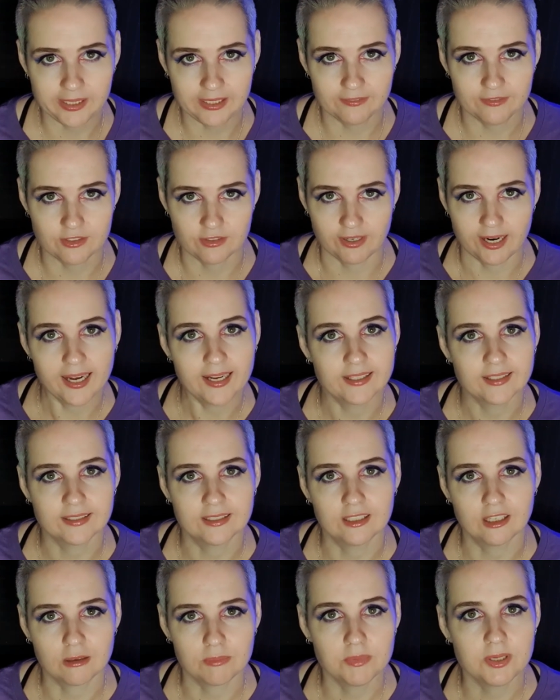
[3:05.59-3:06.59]
lived around and
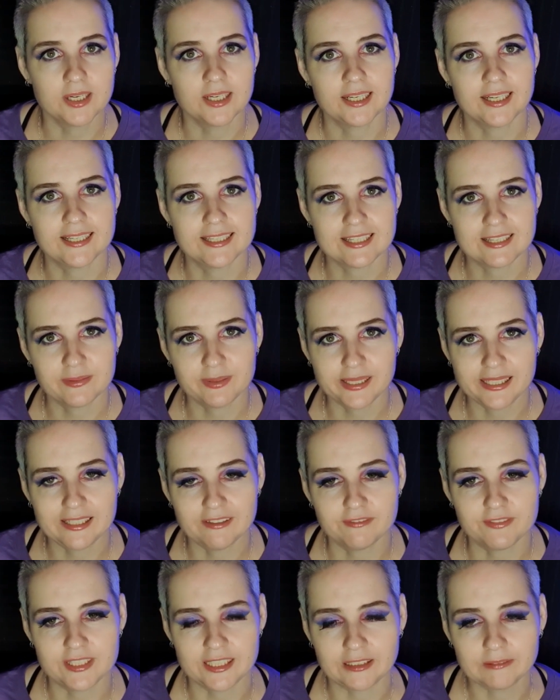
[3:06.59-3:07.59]
the communities that we
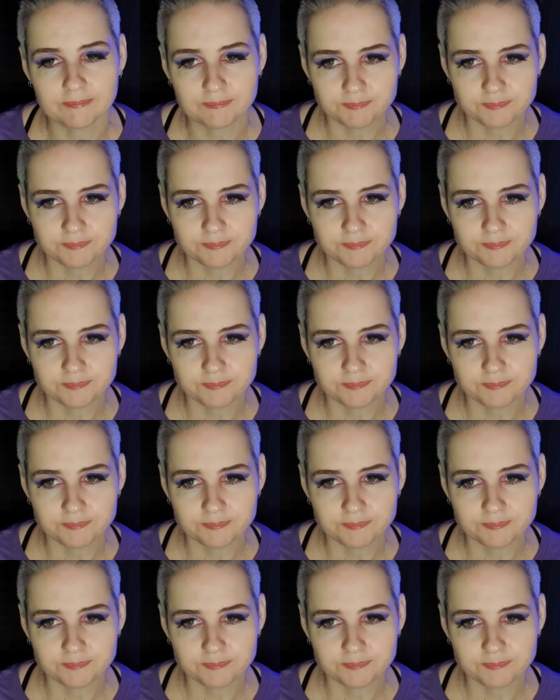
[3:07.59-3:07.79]
lived in.